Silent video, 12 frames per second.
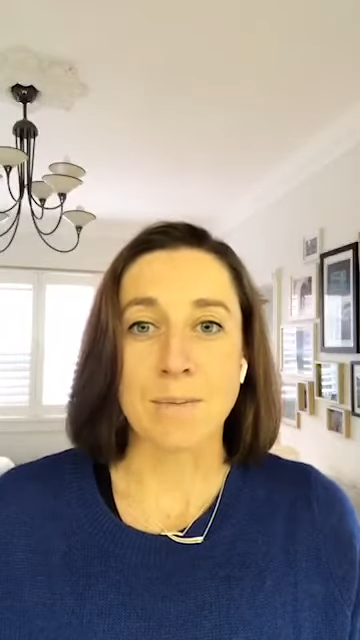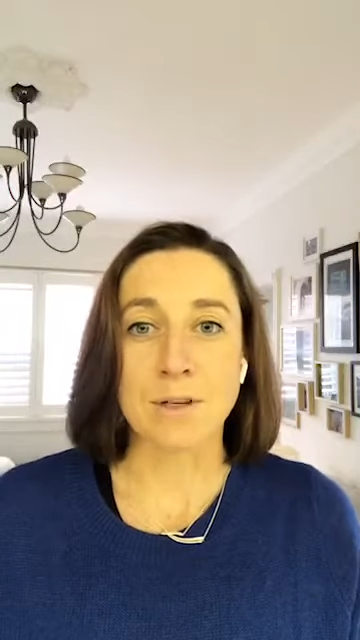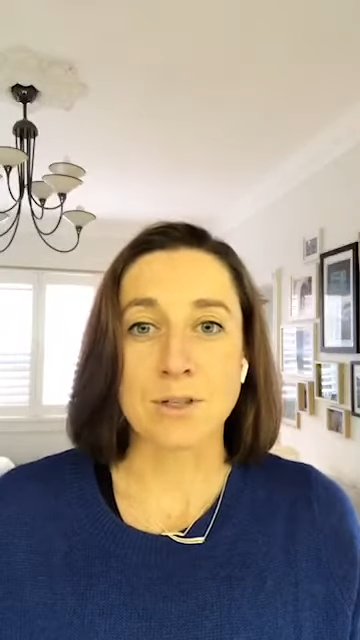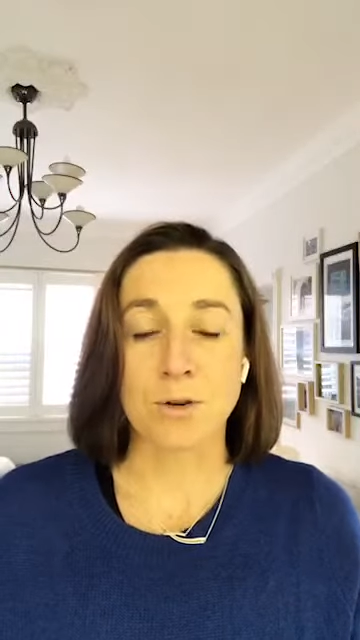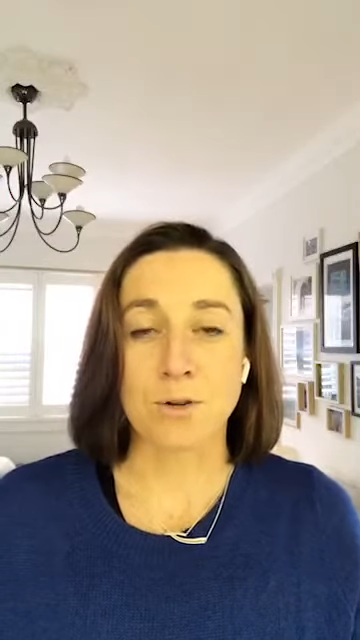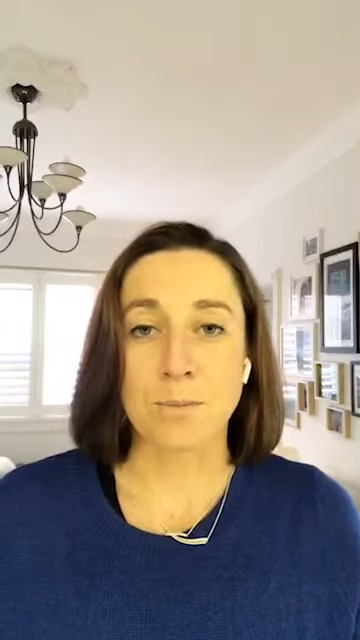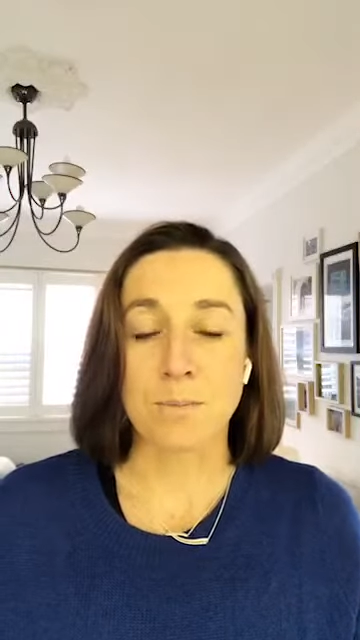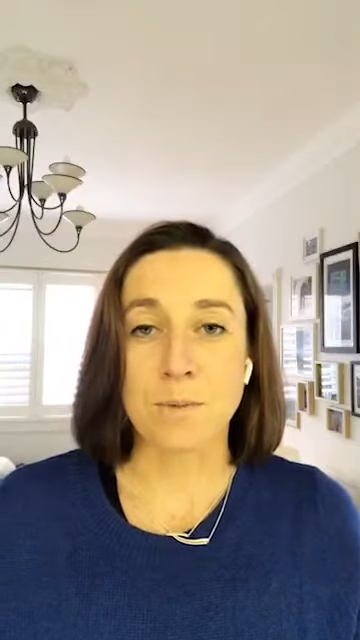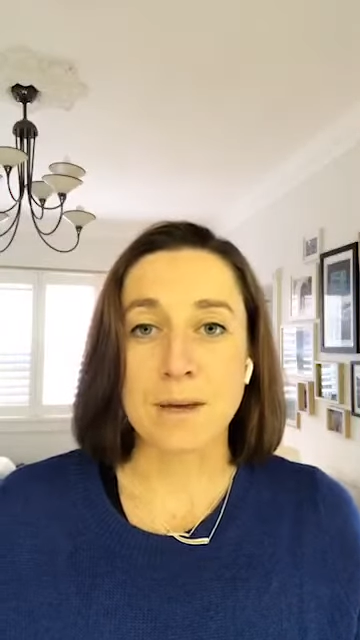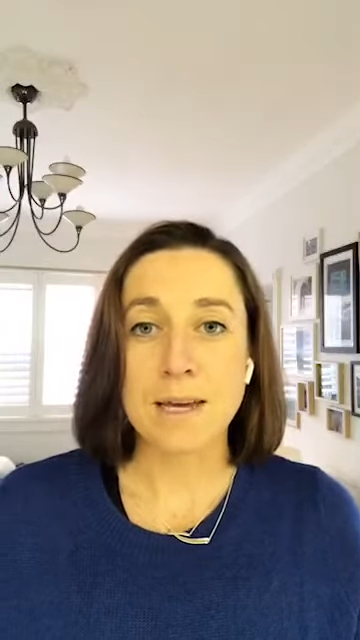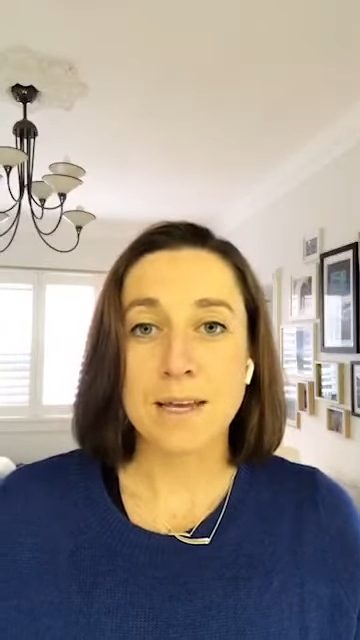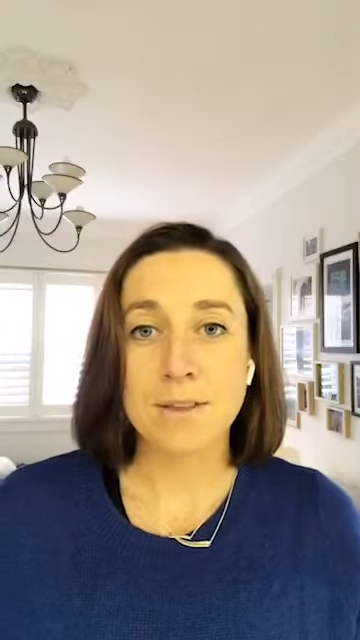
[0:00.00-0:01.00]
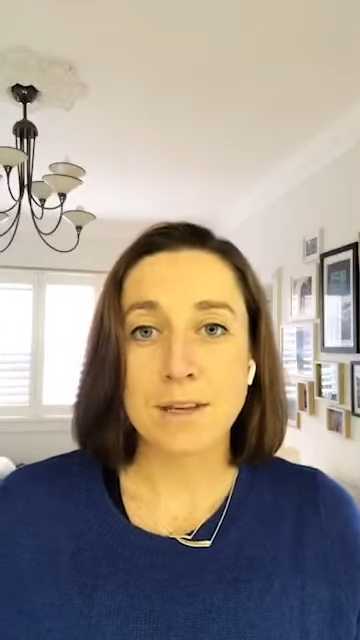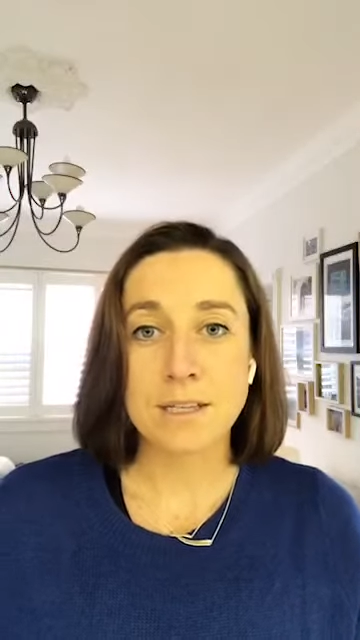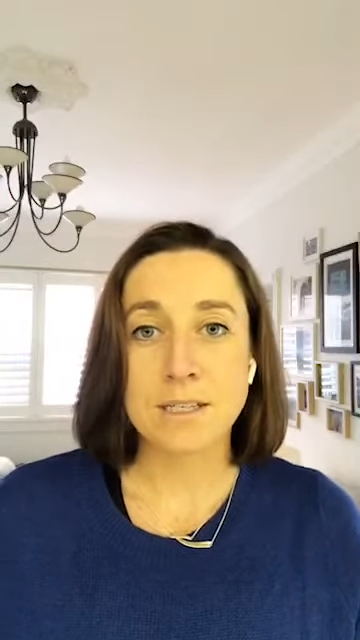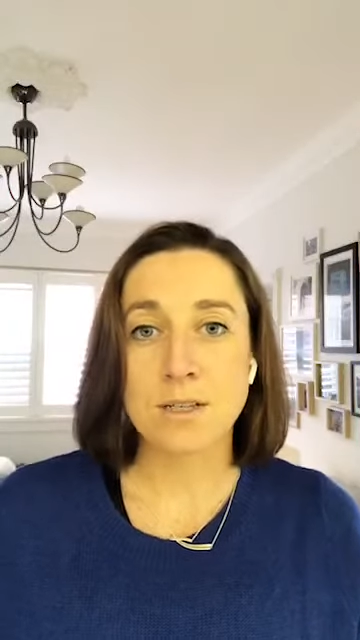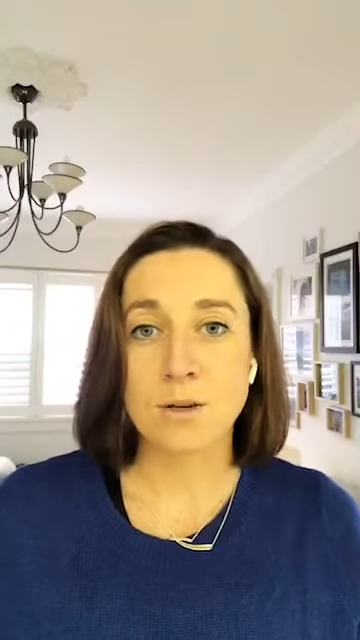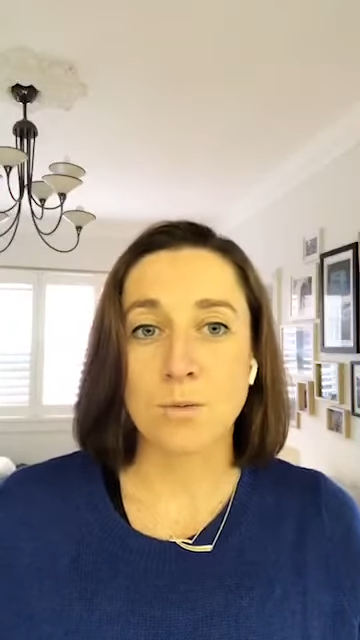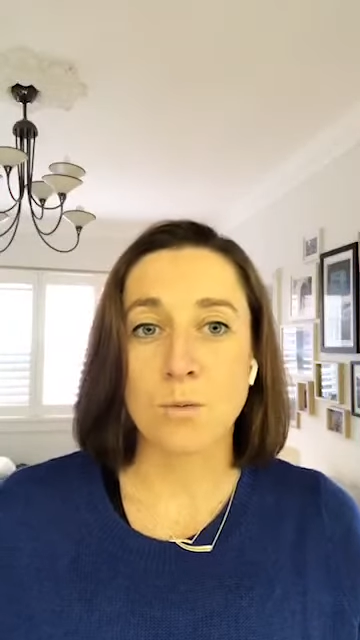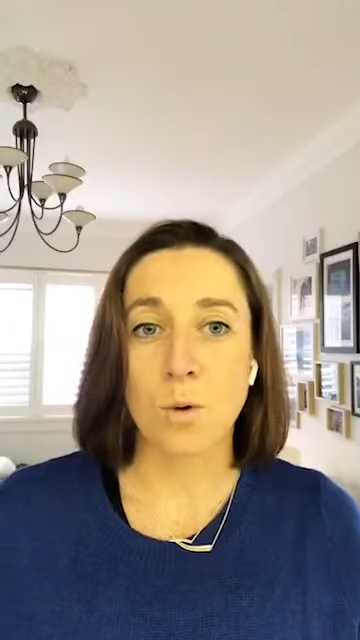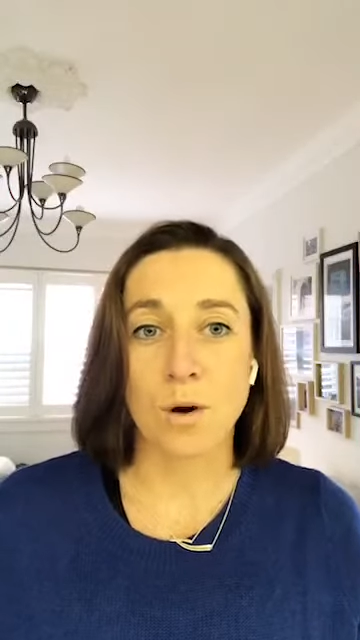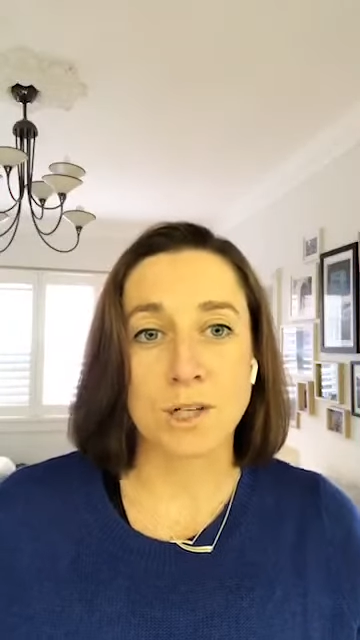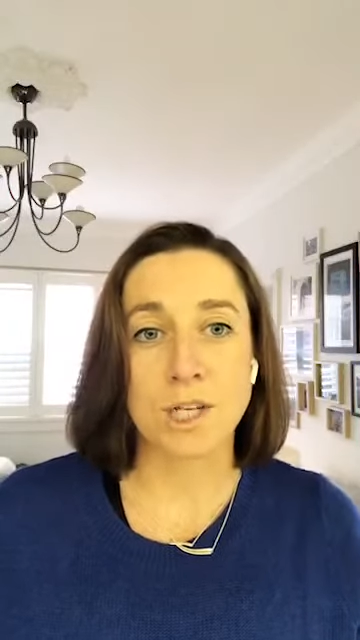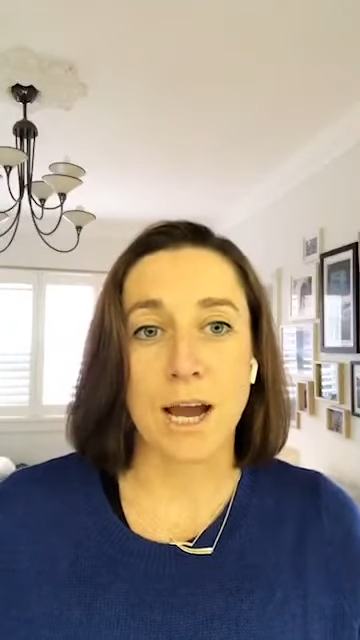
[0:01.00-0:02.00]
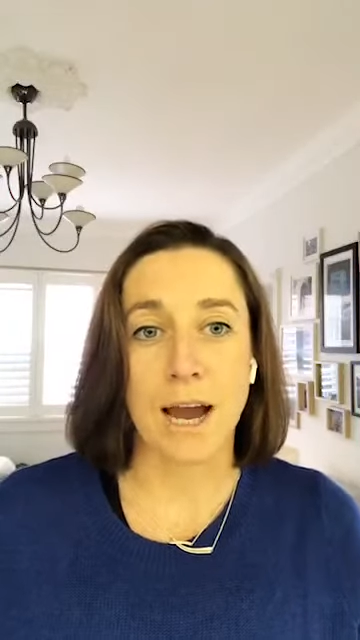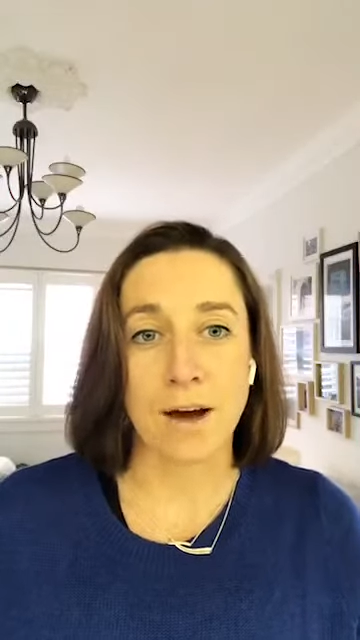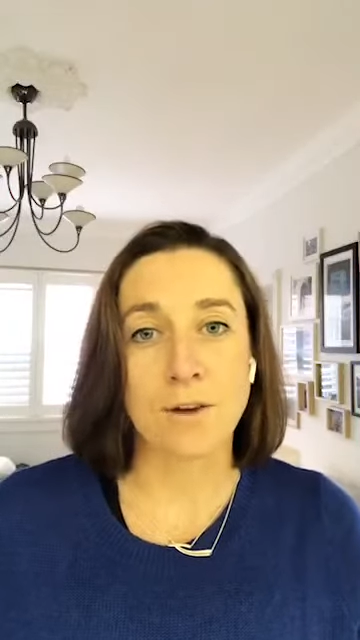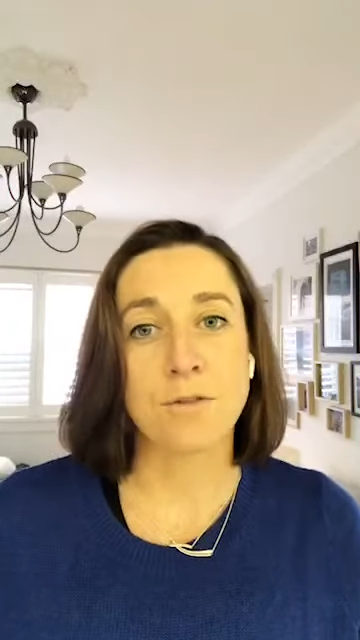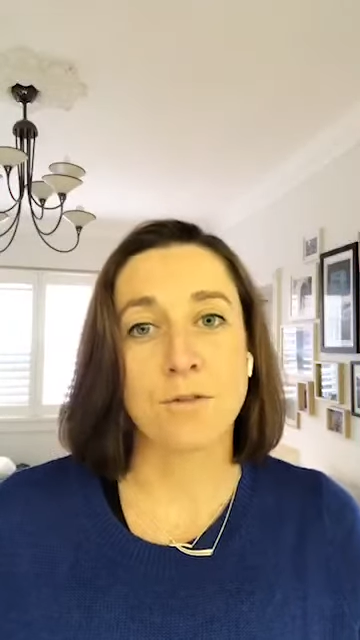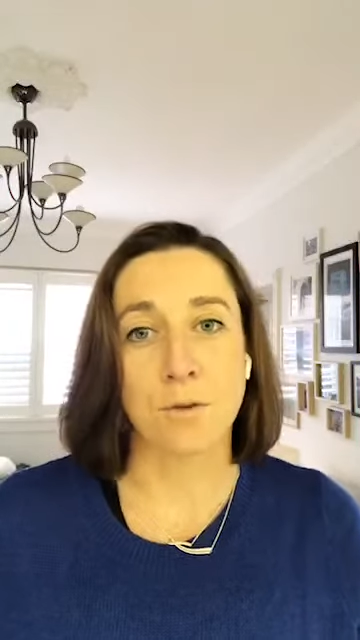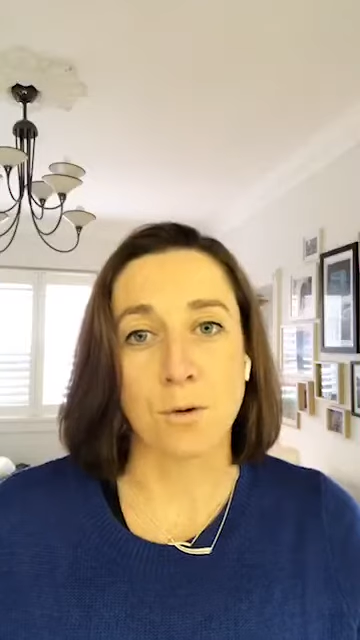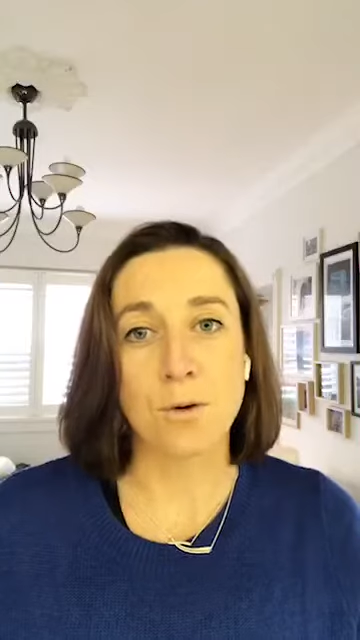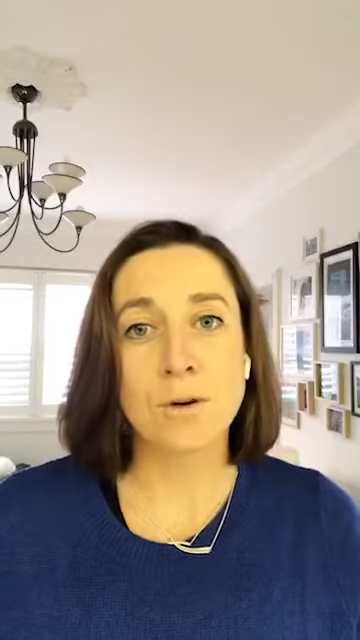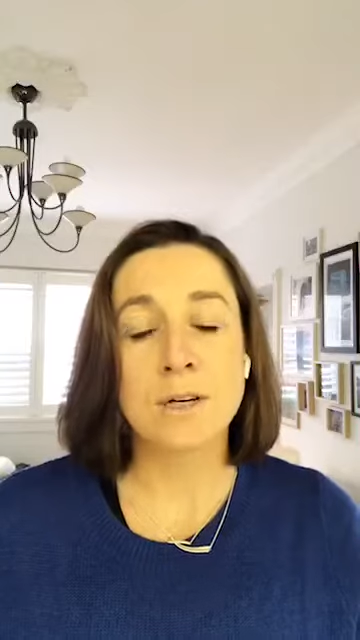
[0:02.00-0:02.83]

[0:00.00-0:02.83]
So the big things to watch out for